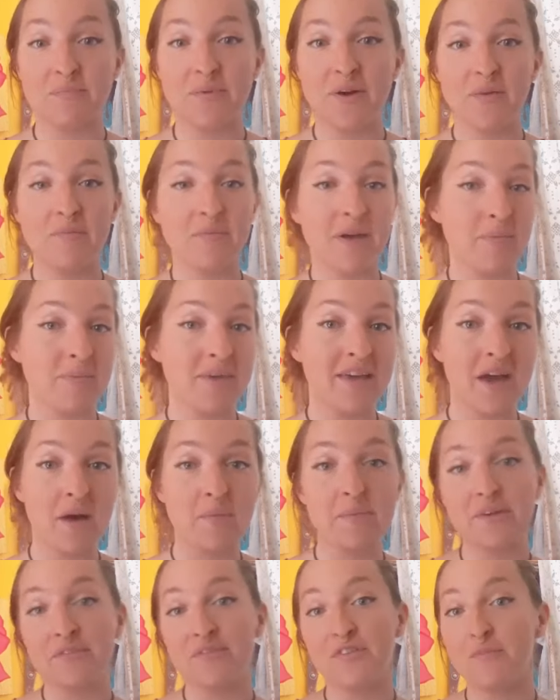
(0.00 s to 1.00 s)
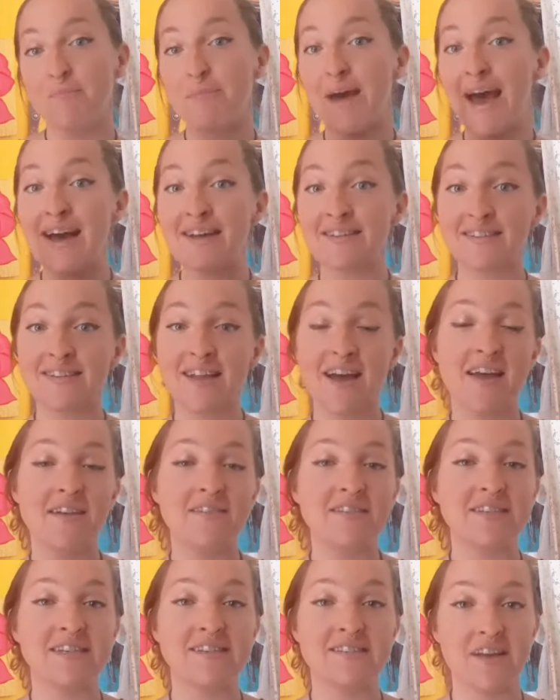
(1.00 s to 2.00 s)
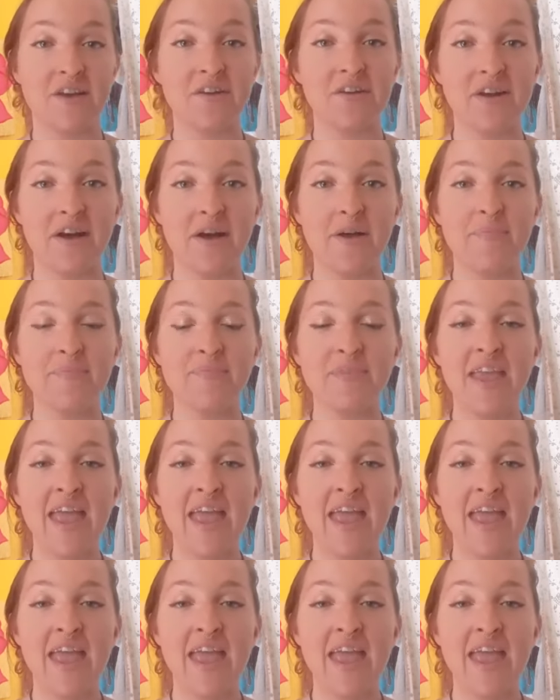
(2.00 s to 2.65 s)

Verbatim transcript: It might be coming from past lives, etc.